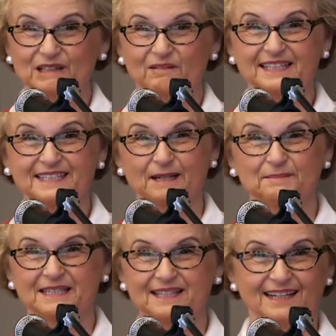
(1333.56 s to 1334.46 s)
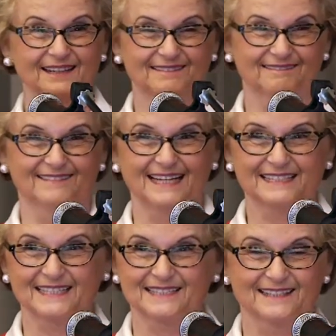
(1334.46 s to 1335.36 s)
we seem to think
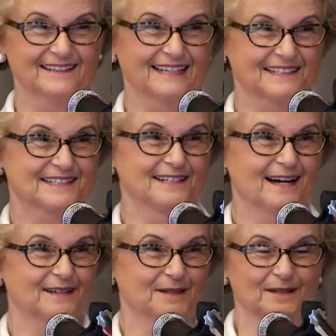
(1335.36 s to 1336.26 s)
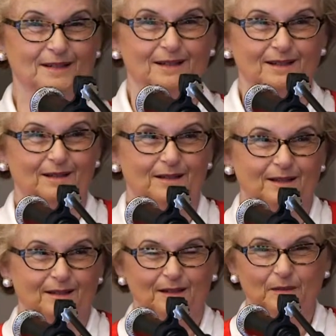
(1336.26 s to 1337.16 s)
that's
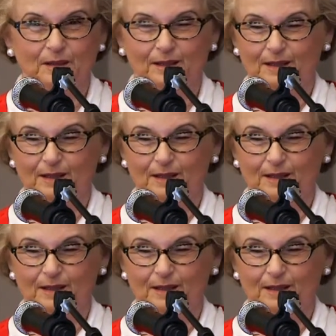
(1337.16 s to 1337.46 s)
not